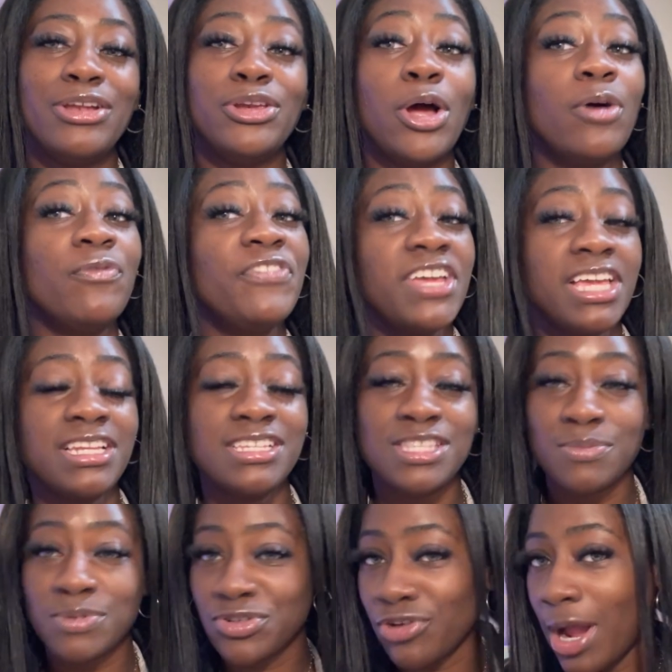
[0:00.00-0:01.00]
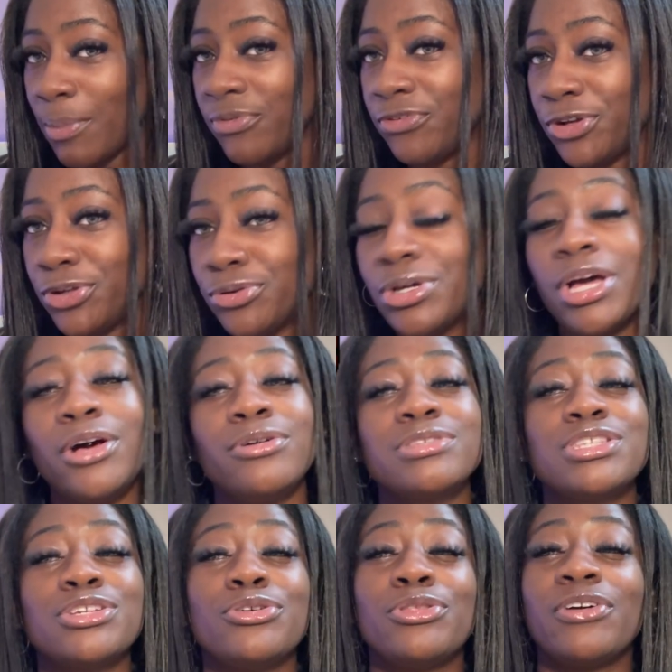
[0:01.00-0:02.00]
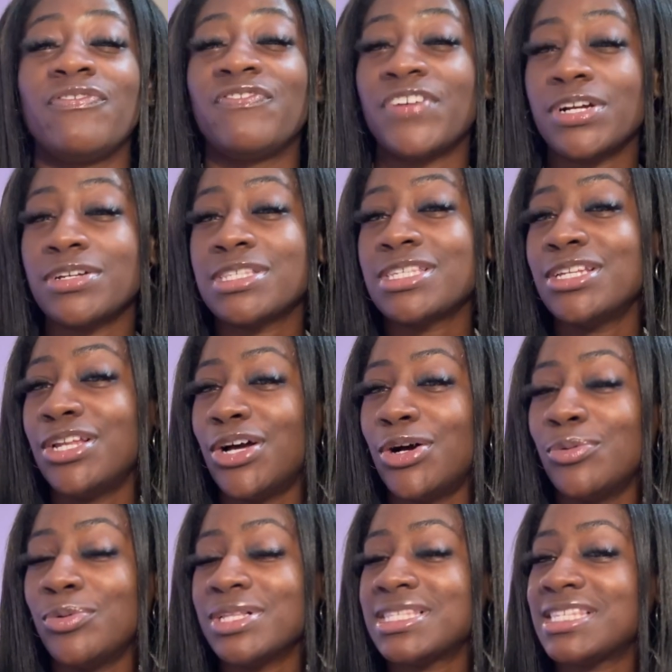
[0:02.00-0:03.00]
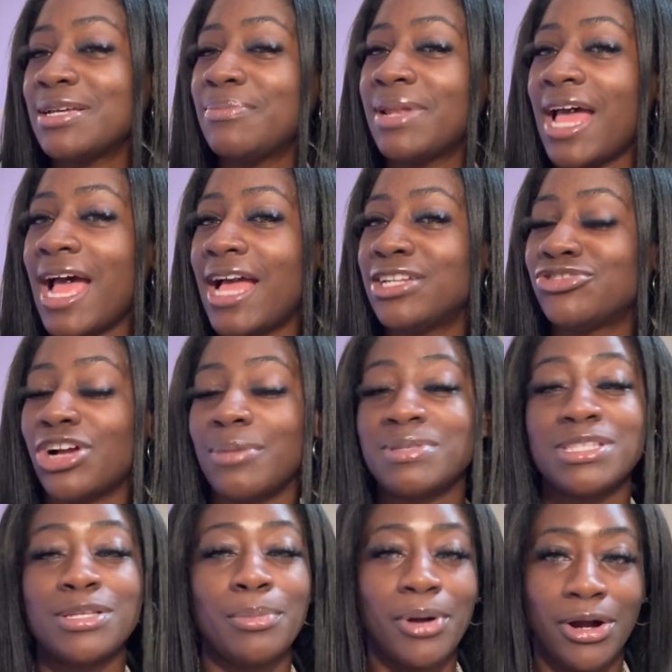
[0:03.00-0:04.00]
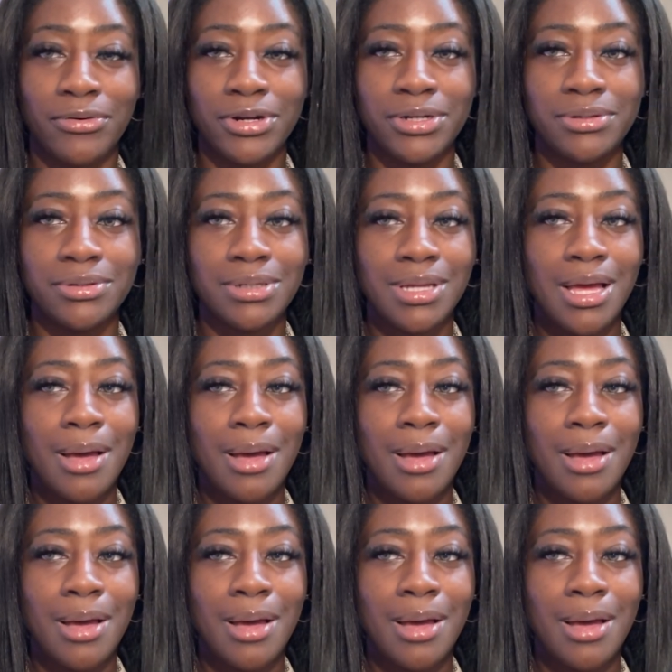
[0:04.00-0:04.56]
Don't forget to subscribe before you go so you're the first to know when tip 9 drops tomorrow.